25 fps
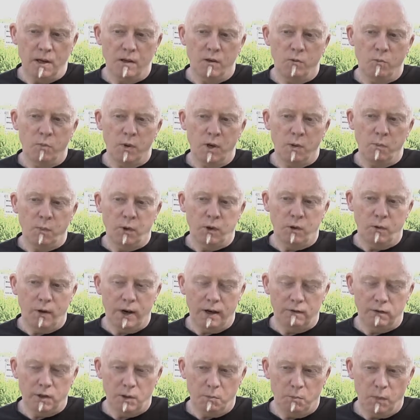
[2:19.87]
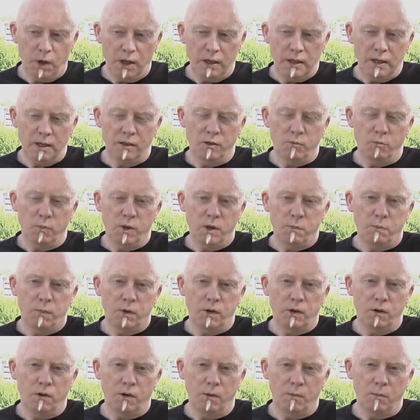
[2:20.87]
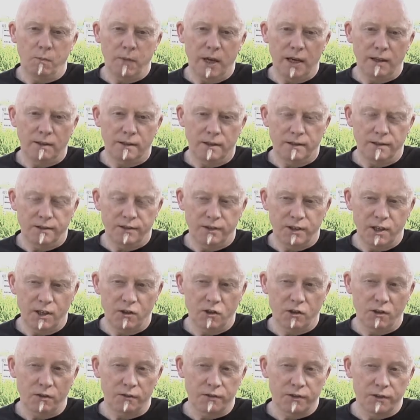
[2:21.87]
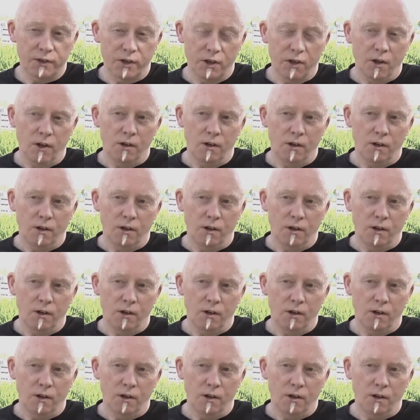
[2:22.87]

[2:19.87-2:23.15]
the people who have the money, the people who make the decisions,